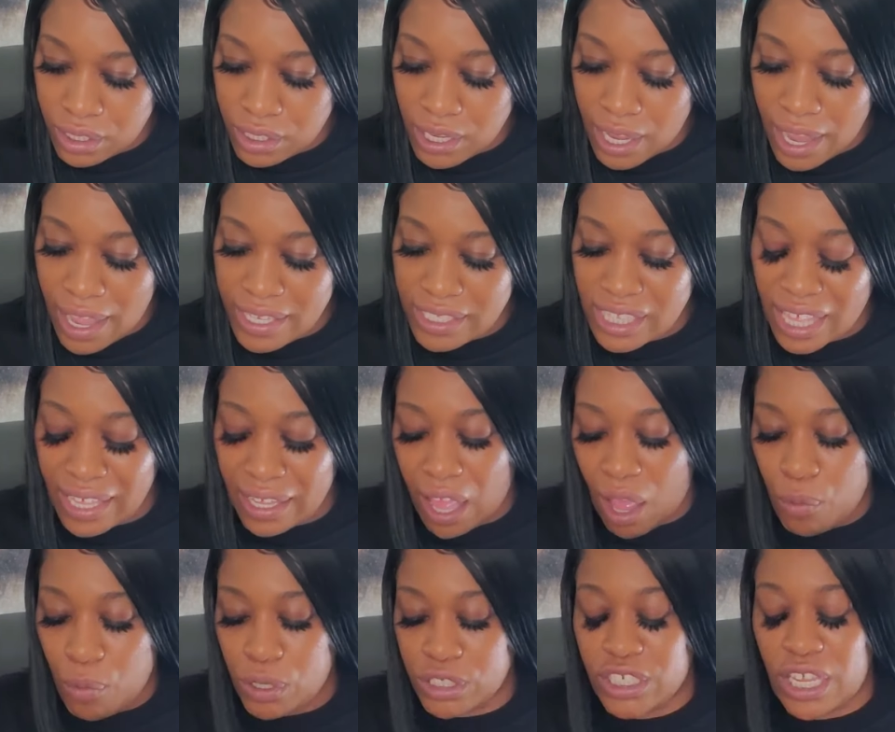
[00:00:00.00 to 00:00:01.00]
Yeah, it's like
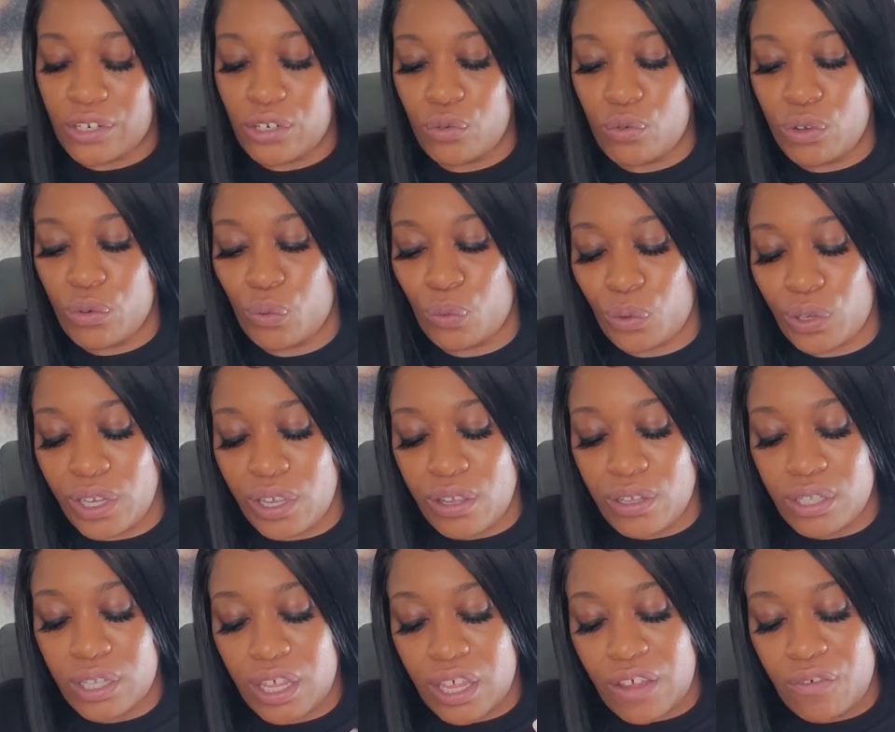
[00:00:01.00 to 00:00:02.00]
I wish I knew what
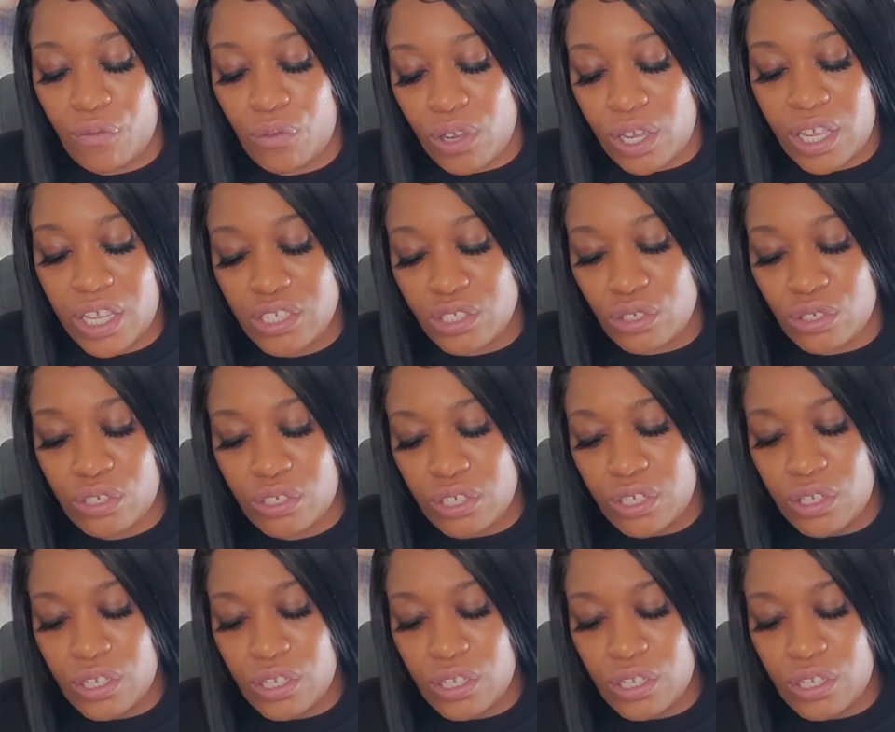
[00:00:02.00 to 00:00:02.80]
real love was, or